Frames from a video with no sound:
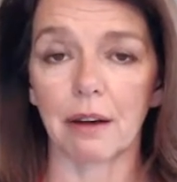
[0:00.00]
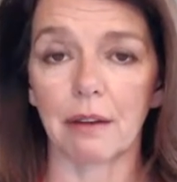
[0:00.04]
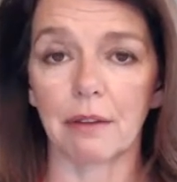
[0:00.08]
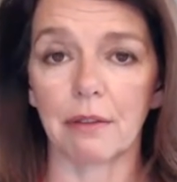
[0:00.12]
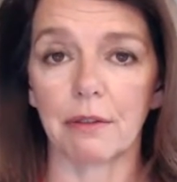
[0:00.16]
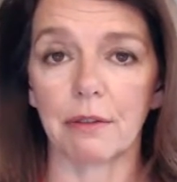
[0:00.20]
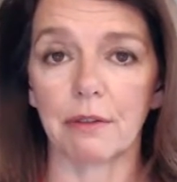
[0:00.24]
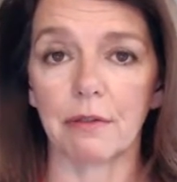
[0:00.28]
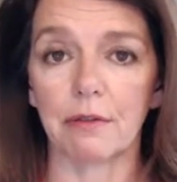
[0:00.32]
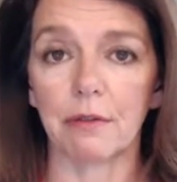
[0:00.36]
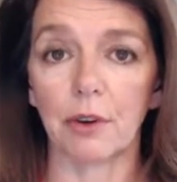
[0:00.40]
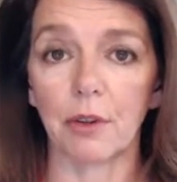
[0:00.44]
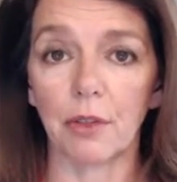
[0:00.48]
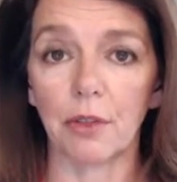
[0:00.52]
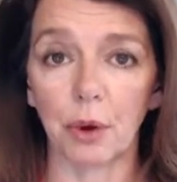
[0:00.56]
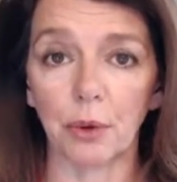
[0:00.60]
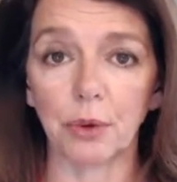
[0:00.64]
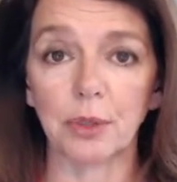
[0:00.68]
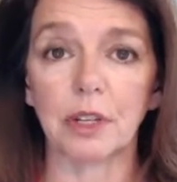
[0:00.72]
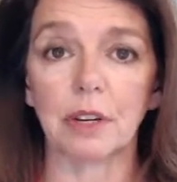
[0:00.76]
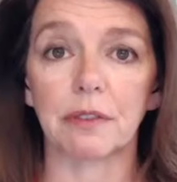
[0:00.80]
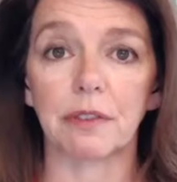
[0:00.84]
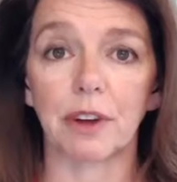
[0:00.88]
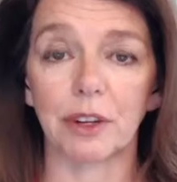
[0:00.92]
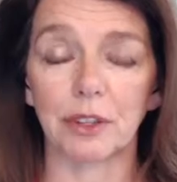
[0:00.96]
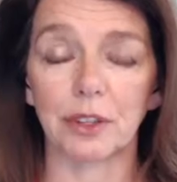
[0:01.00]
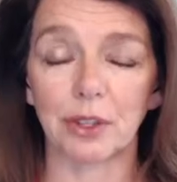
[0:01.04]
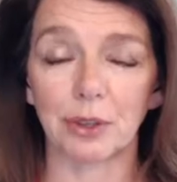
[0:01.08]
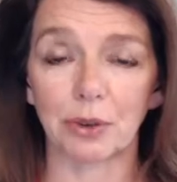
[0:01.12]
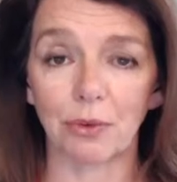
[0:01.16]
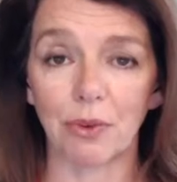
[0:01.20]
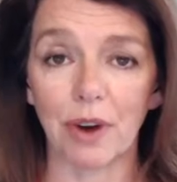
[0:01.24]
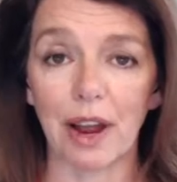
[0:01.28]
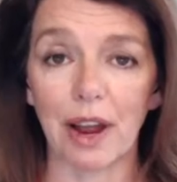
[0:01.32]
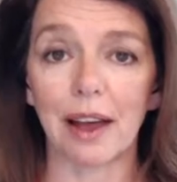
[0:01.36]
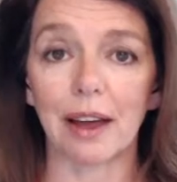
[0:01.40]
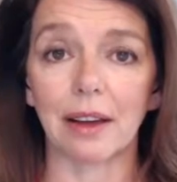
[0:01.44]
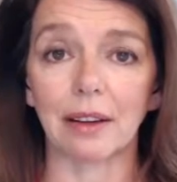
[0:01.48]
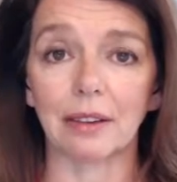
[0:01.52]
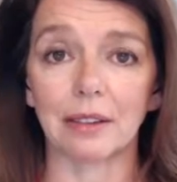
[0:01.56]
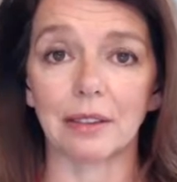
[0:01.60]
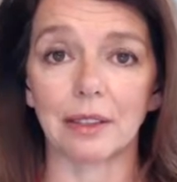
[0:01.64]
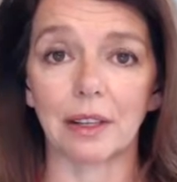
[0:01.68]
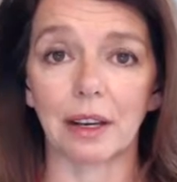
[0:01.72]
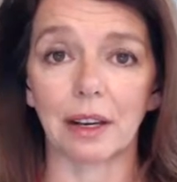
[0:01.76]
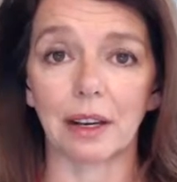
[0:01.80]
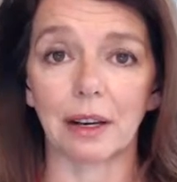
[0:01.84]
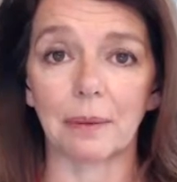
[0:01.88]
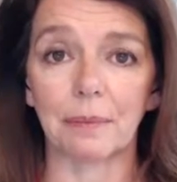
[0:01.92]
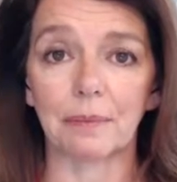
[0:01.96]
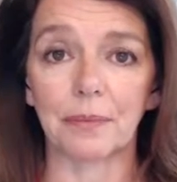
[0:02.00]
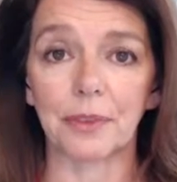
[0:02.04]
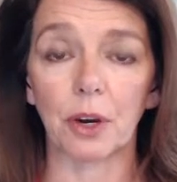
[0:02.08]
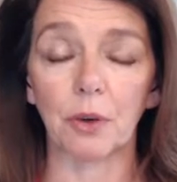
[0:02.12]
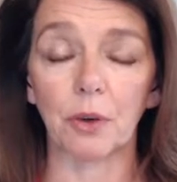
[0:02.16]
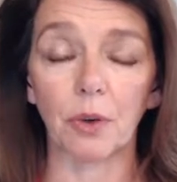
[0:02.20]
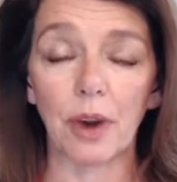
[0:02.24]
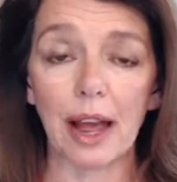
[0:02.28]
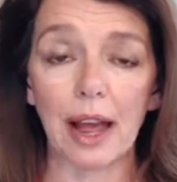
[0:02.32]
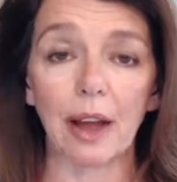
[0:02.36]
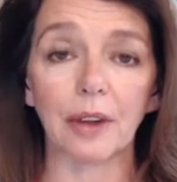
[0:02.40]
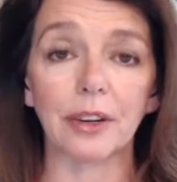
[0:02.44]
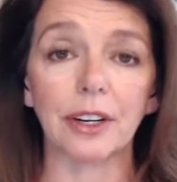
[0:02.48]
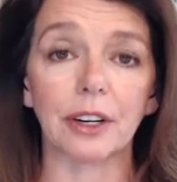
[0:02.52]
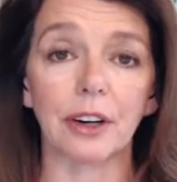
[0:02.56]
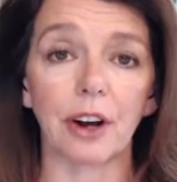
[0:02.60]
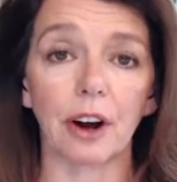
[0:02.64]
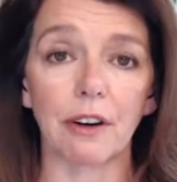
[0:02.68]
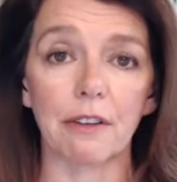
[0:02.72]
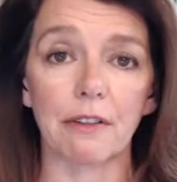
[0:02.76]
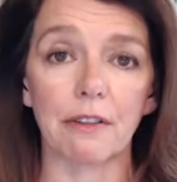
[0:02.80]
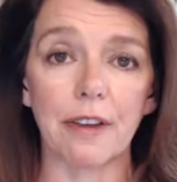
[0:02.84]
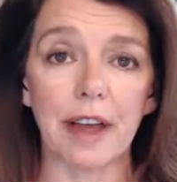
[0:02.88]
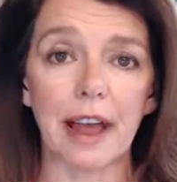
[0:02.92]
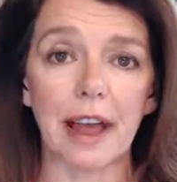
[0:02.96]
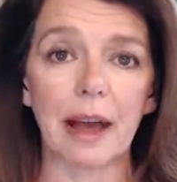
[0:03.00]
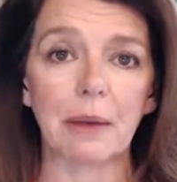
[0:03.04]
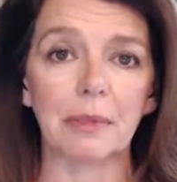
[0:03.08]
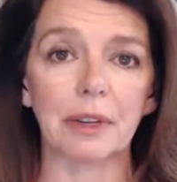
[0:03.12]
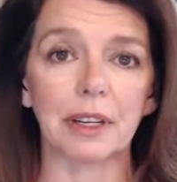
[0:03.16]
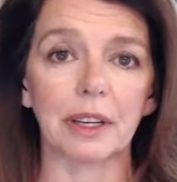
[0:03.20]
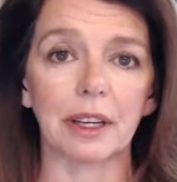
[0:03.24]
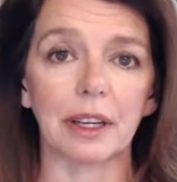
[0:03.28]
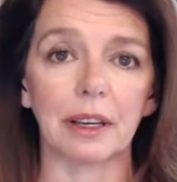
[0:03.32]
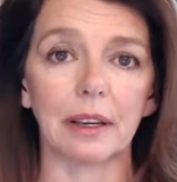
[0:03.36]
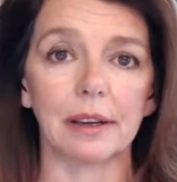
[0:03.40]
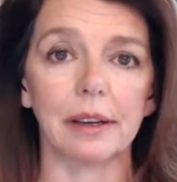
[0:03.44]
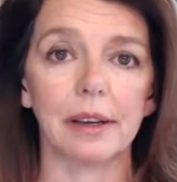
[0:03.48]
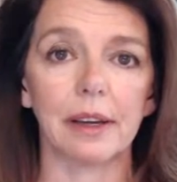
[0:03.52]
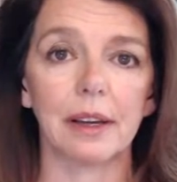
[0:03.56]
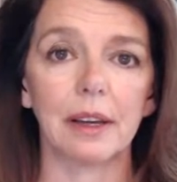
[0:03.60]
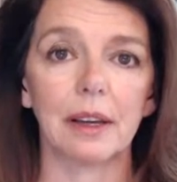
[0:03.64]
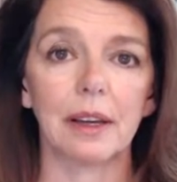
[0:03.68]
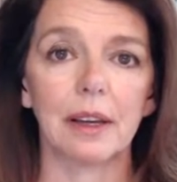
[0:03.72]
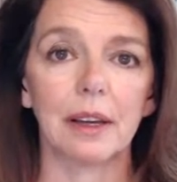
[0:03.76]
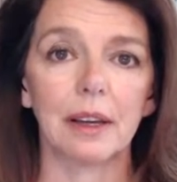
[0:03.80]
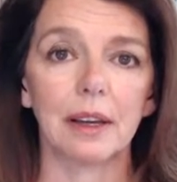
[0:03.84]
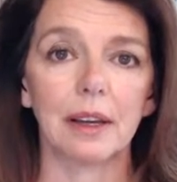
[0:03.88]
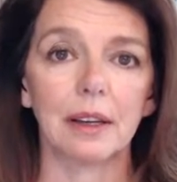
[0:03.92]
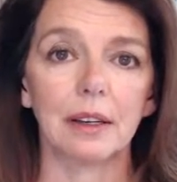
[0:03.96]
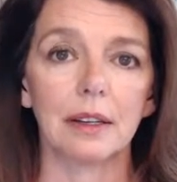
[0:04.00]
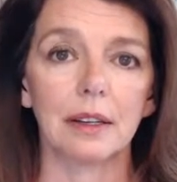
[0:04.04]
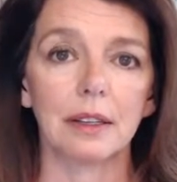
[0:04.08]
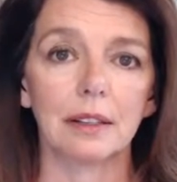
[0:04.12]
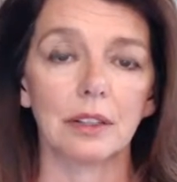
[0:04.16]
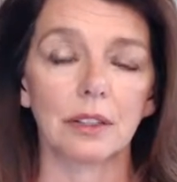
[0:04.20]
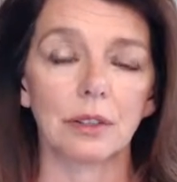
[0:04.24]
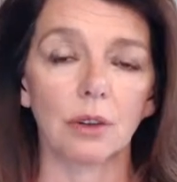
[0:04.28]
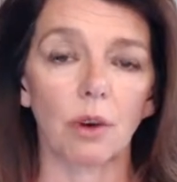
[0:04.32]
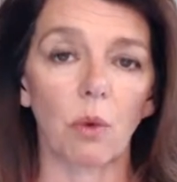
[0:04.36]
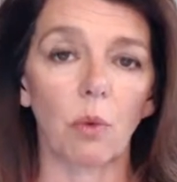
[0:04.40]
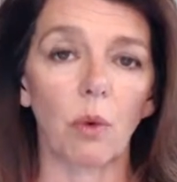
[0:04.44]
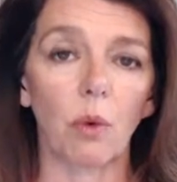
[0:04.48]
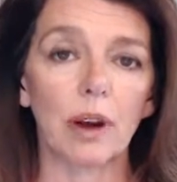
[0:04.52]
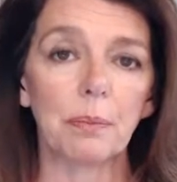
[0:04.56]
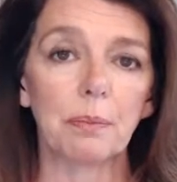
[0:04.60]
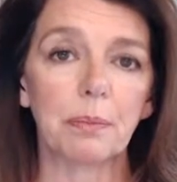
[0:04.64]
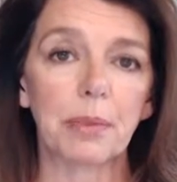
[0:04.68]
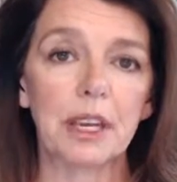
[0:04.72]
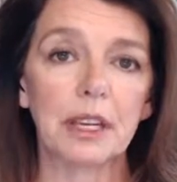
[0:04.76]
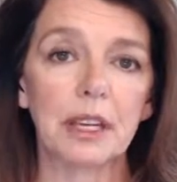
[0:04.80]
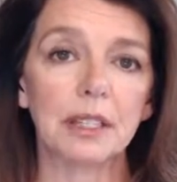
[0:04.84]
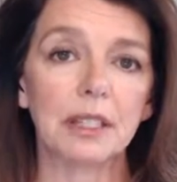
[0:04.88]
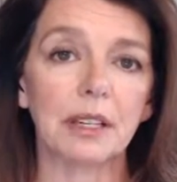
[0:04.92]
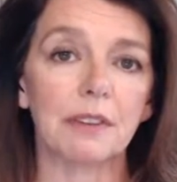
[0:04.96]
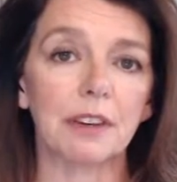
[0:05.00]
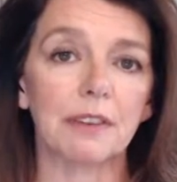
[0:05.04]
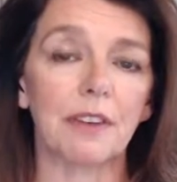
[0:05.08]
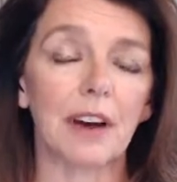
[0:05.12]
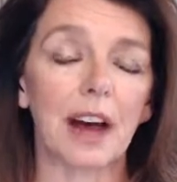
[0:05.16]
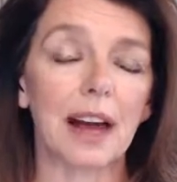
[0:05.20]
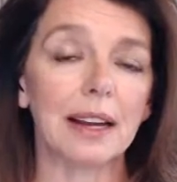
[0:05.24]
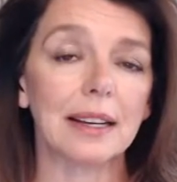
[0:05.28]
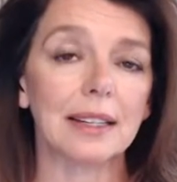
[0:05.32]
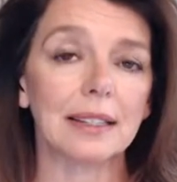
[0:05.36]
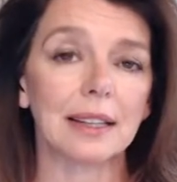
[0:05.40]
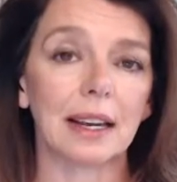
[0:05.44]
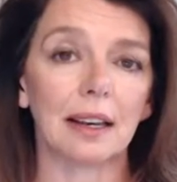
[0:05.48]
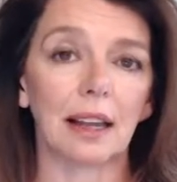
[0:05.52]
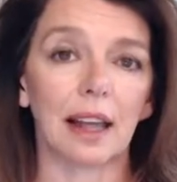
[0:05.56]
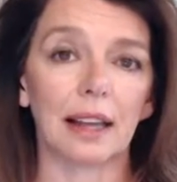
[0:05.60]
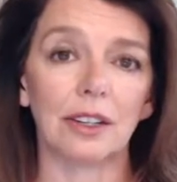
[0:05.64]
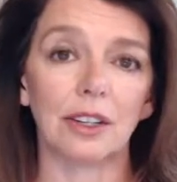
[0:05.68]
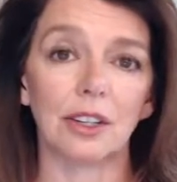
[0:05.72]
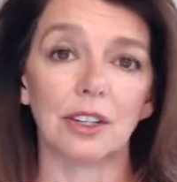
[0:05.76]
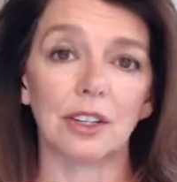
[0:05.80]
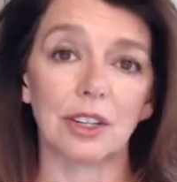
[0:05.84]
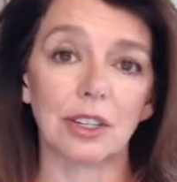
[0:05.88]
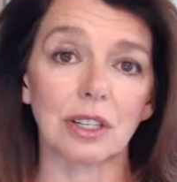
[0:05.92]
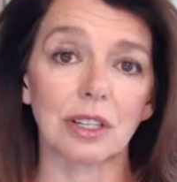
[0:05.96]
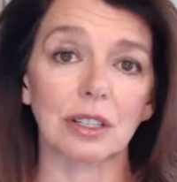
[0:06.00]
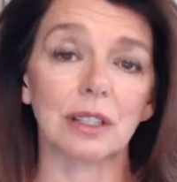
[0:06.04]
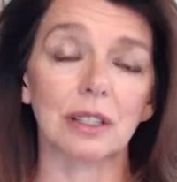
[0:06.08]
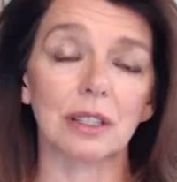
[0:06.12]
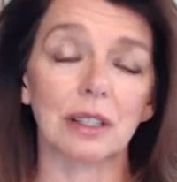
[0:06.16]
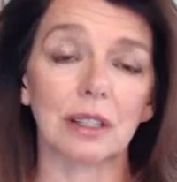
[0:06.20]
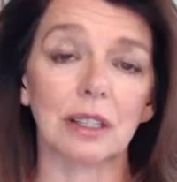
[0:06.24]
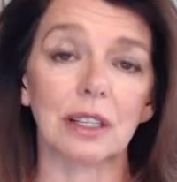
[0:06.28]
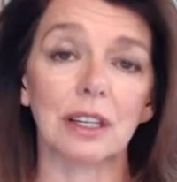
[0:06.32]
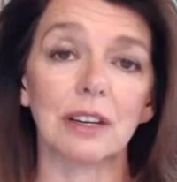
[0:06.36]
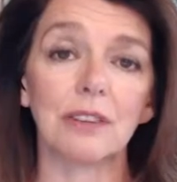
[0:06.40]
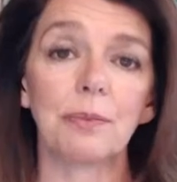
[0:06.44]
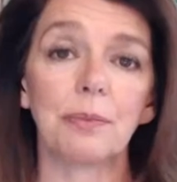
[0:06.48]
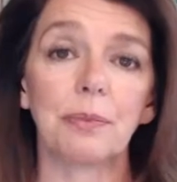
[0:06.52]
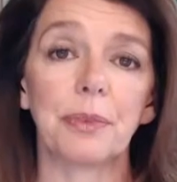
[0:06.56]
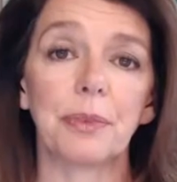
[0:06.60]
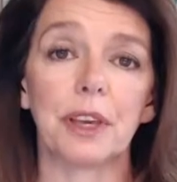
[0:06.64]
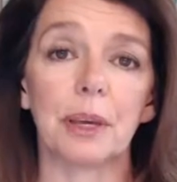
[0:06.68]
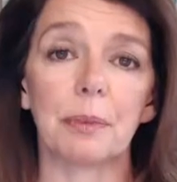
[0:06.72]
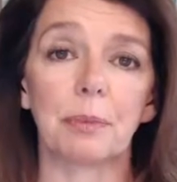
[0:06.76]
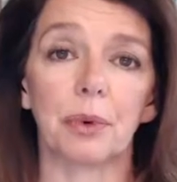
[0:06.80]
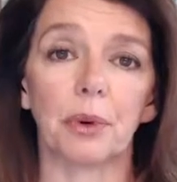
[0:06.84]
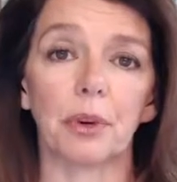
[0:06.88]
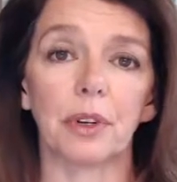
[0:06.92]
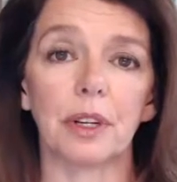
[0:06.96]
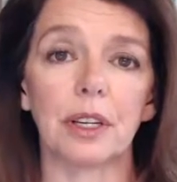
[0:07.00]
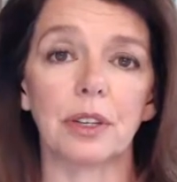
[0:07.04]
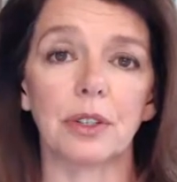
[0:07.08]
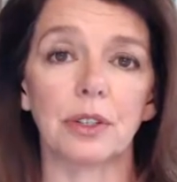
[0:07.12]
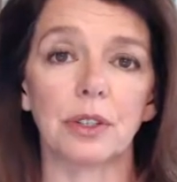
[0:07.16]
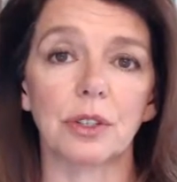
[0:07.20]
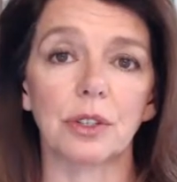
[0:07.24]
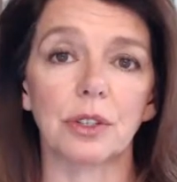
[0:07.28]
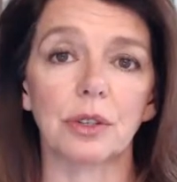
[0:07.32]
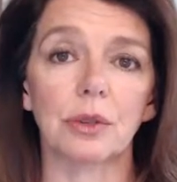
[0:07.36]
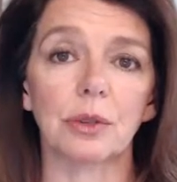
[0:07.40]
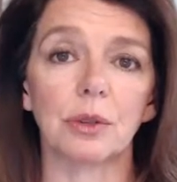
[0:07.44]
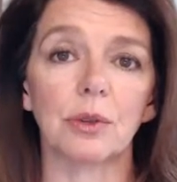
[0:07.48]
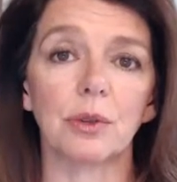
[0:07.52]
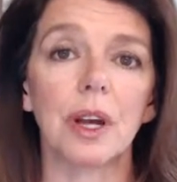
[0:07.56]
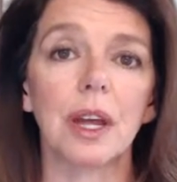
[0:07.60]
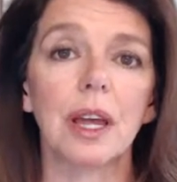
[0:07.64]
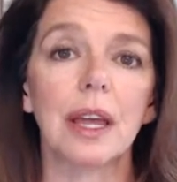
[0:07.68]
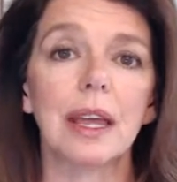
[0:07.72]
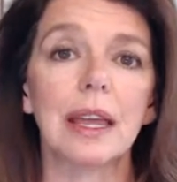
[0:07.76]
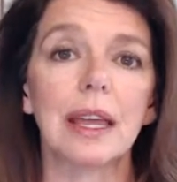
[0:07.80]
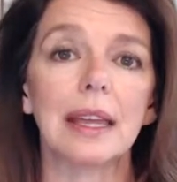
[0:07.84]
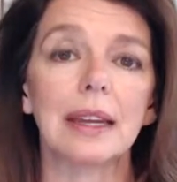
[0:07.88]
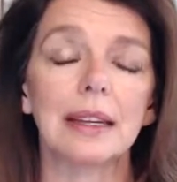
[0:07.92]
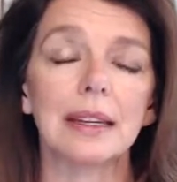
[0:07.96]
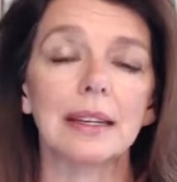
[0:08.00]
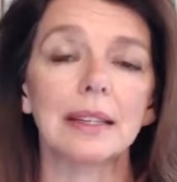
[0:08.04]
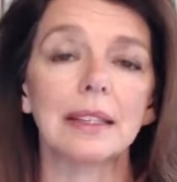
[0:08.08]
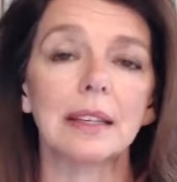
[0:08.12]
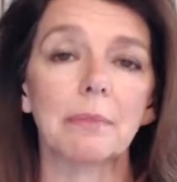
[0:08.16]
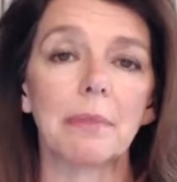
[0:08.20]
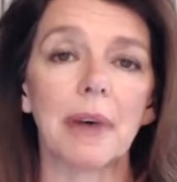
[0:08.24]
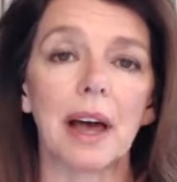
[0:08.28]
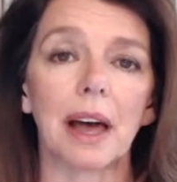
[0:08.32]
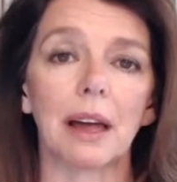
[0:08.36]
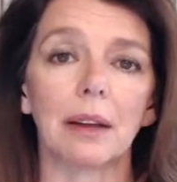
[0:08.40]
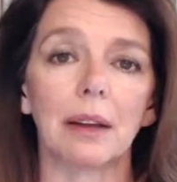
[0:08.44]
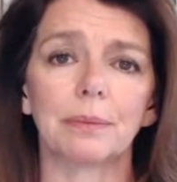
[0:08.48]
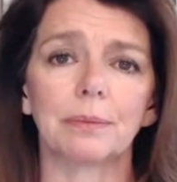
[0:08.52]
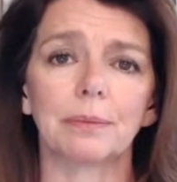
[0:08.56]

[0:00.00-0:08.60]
for those of us around in our family. So one piece of advice I'd like to just give people is it is about